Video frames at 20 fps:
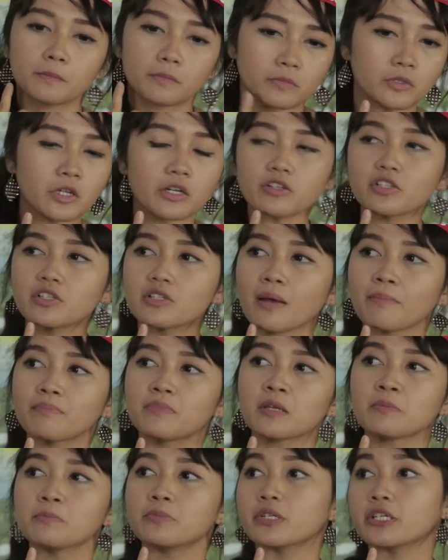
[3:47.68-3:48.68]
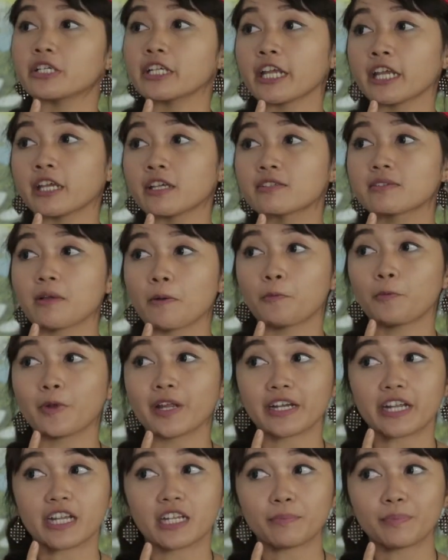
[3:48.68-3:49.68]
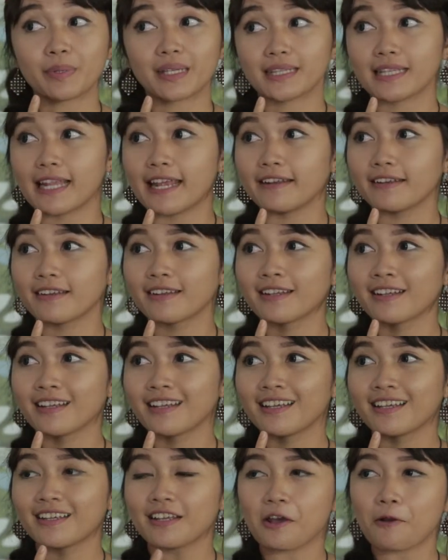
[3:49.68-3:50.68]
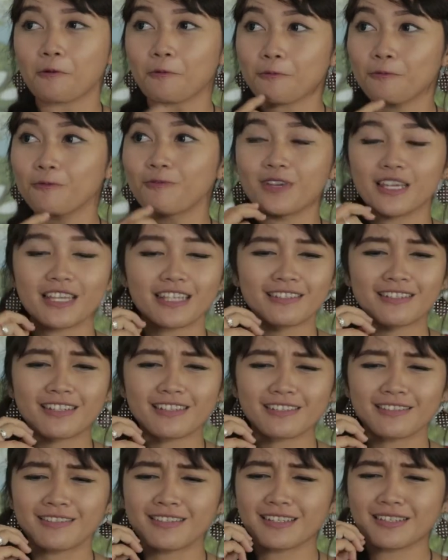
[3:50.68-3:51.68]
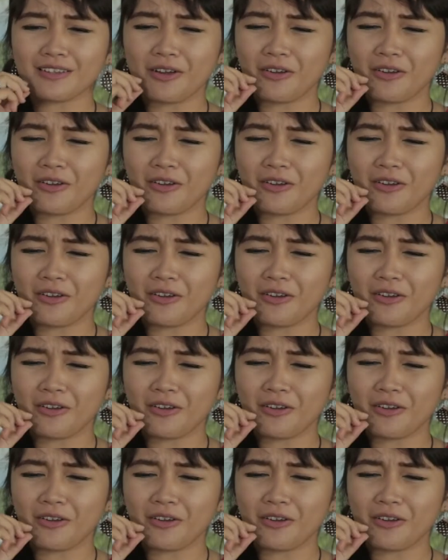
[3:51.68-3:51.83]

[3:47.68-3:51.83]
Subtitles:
there is something burning somewhere in the peatland. Now, just a